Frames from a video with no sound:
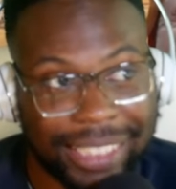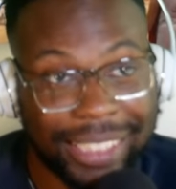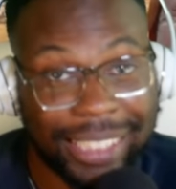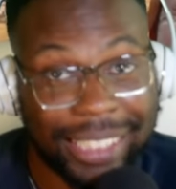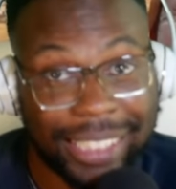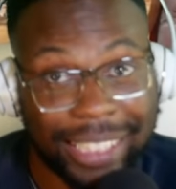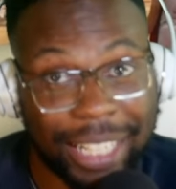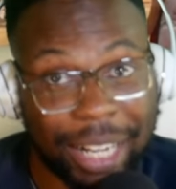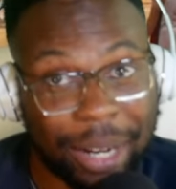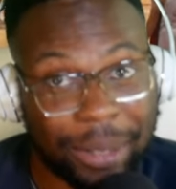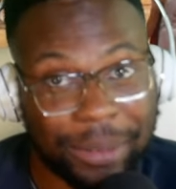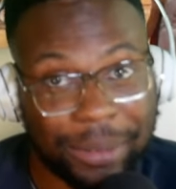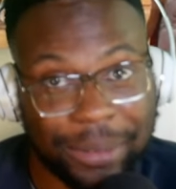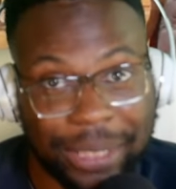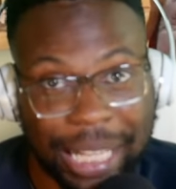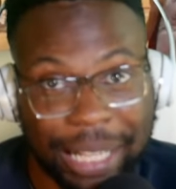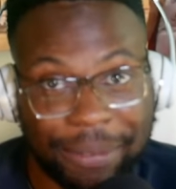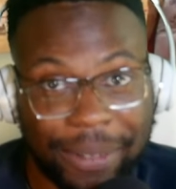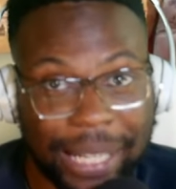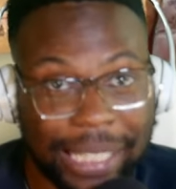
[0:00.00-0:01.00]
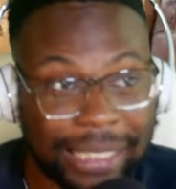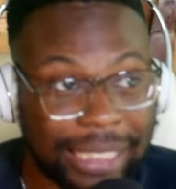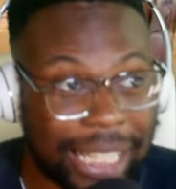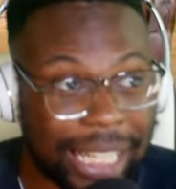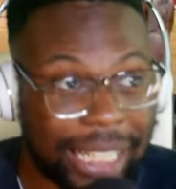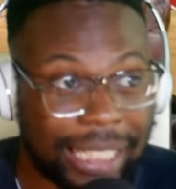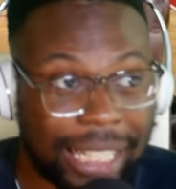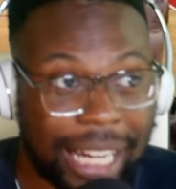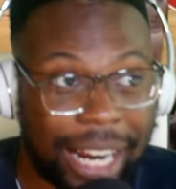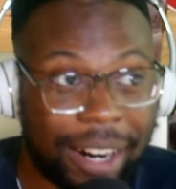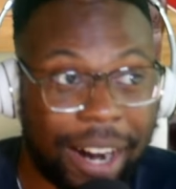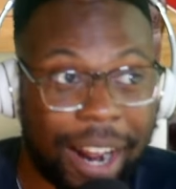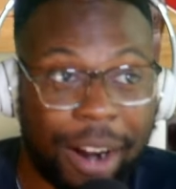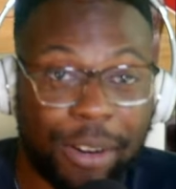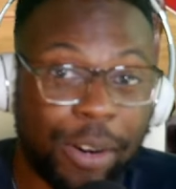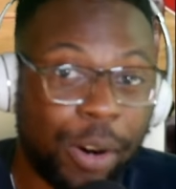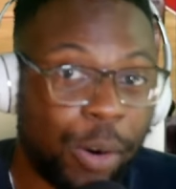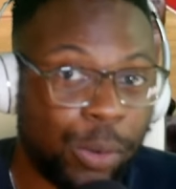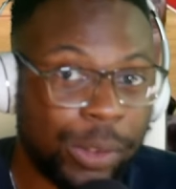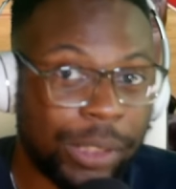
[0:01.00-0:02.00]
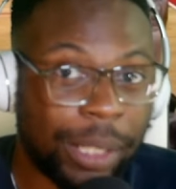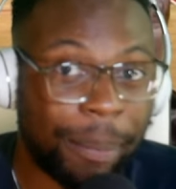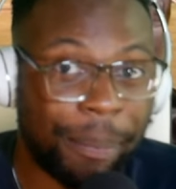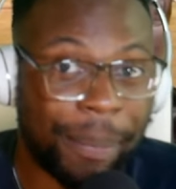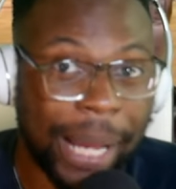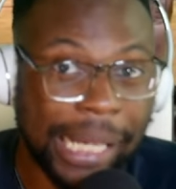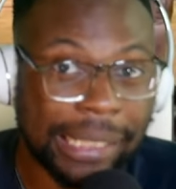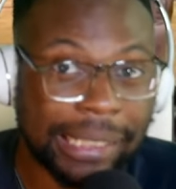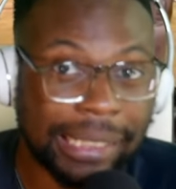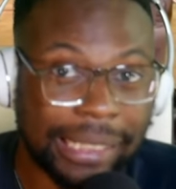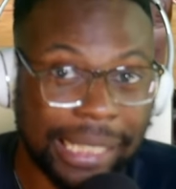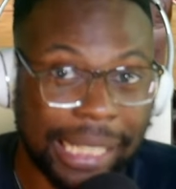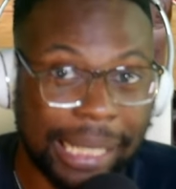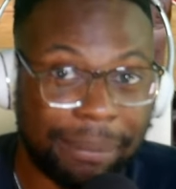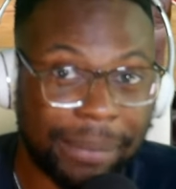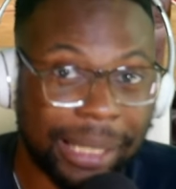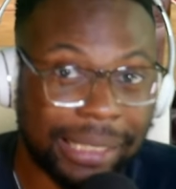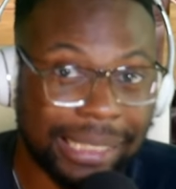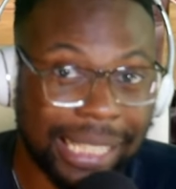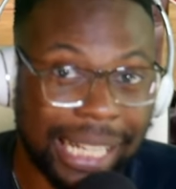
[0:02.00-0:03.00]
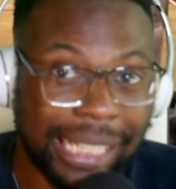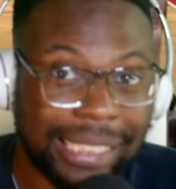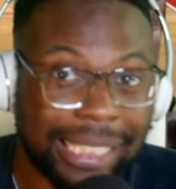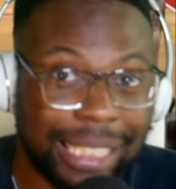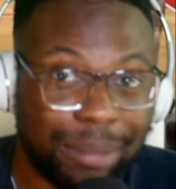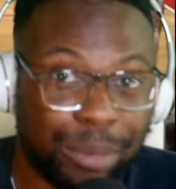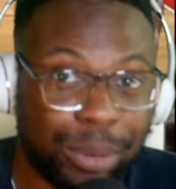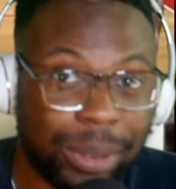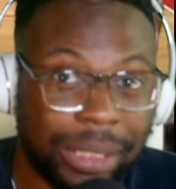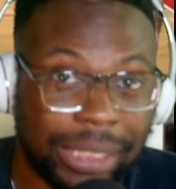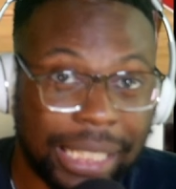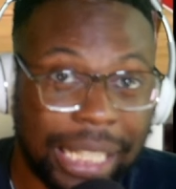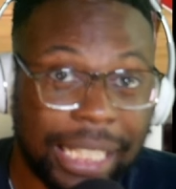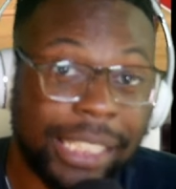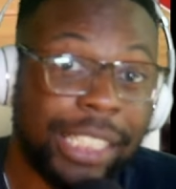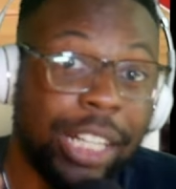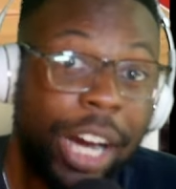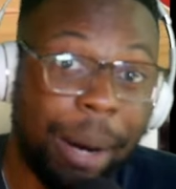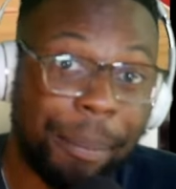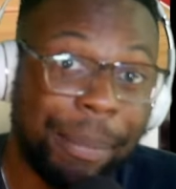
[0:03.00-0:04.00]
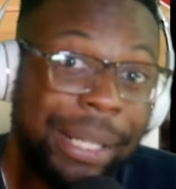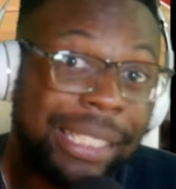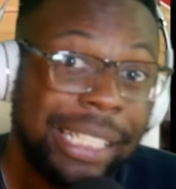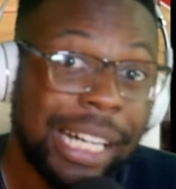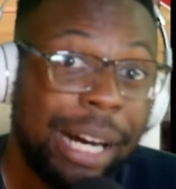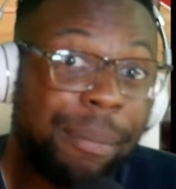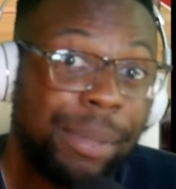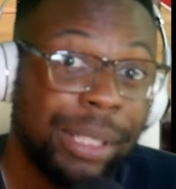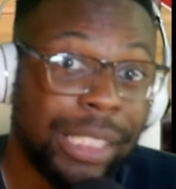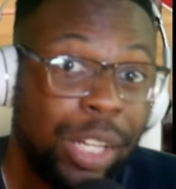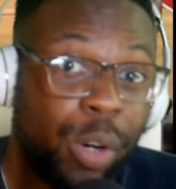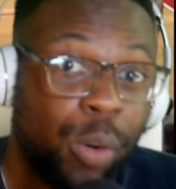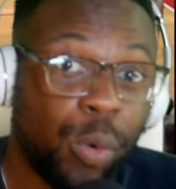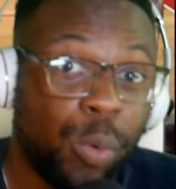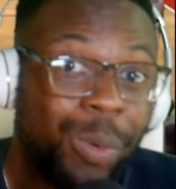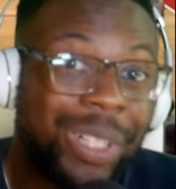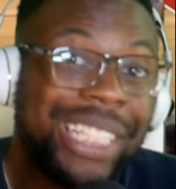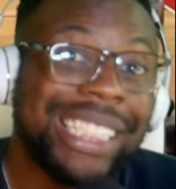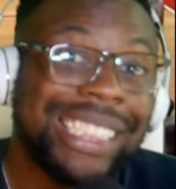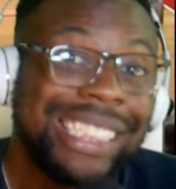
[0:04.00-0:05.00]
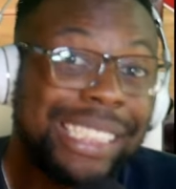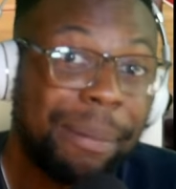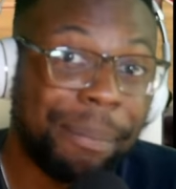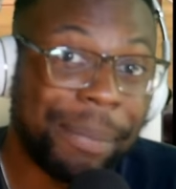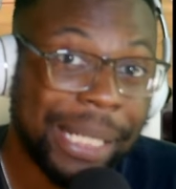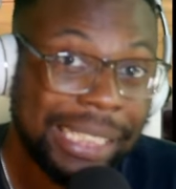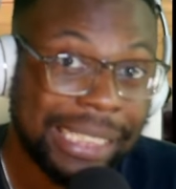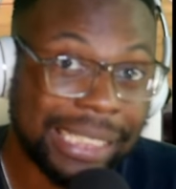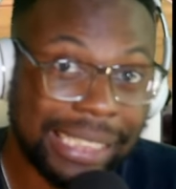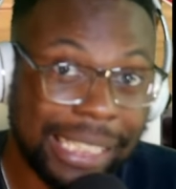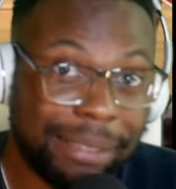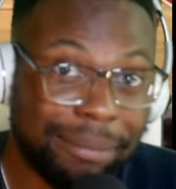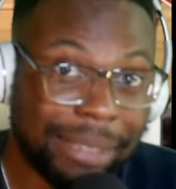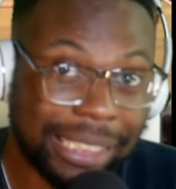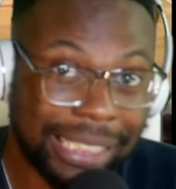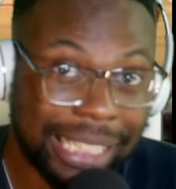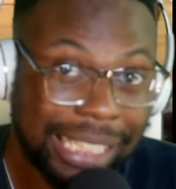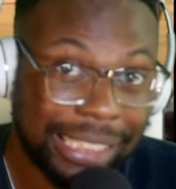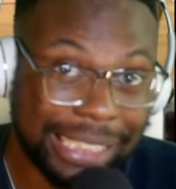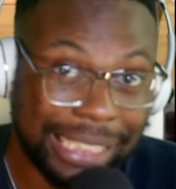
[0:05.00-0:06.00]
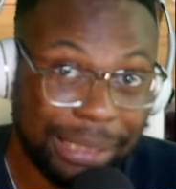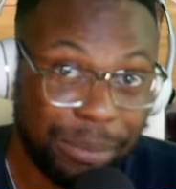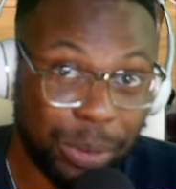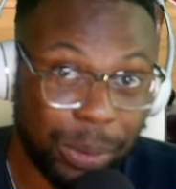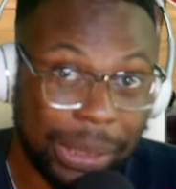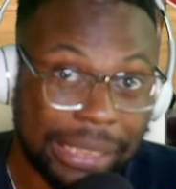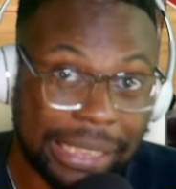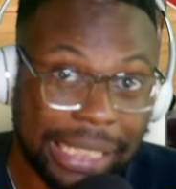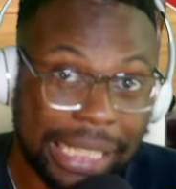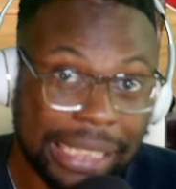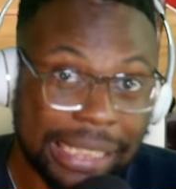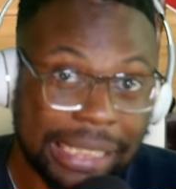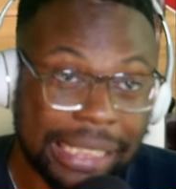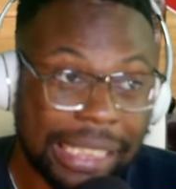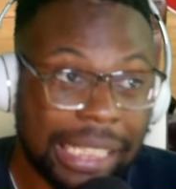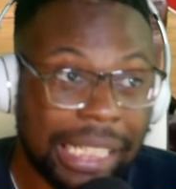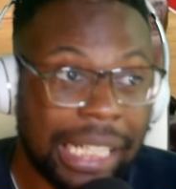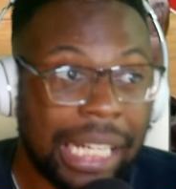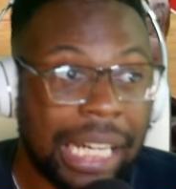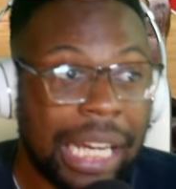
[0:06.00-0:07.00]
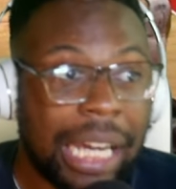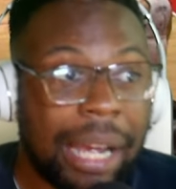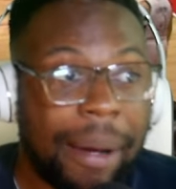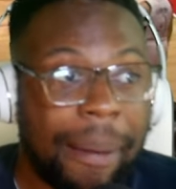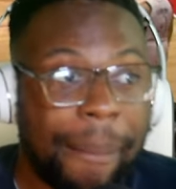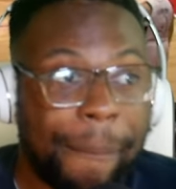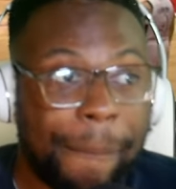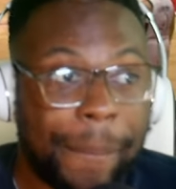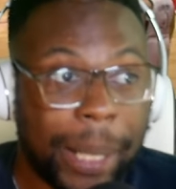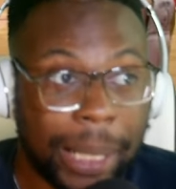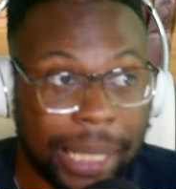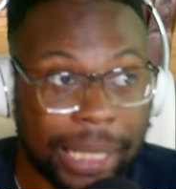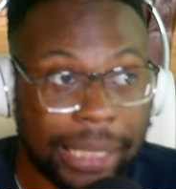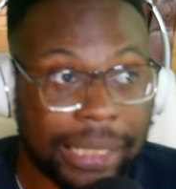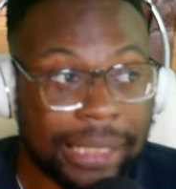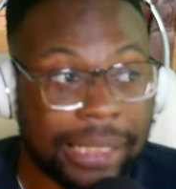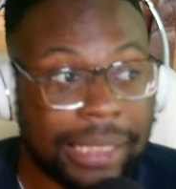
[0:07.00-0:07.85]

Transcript: you know, they face like I don't, I don't know who's the best team that's not Team USA. Comment down below who is the best team that's not Team USA. But